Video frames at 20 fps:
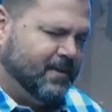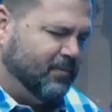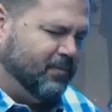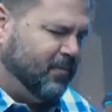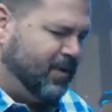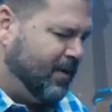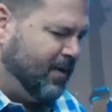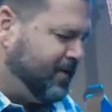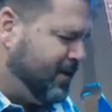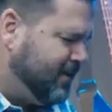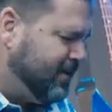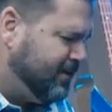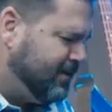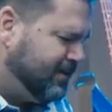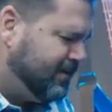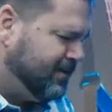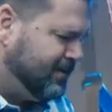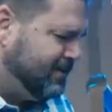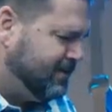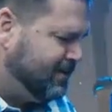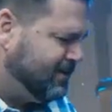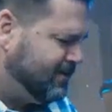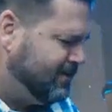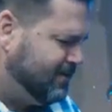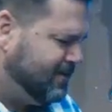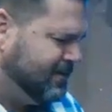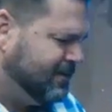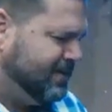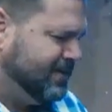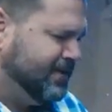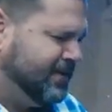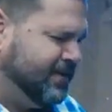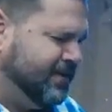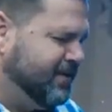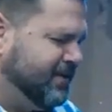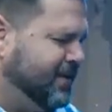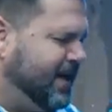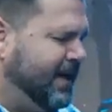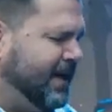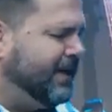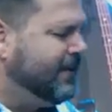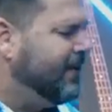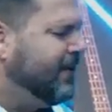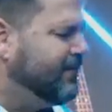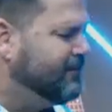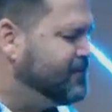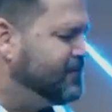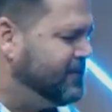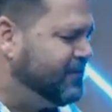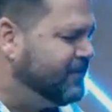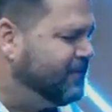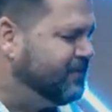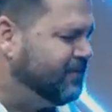Bubba, your daddy loved you.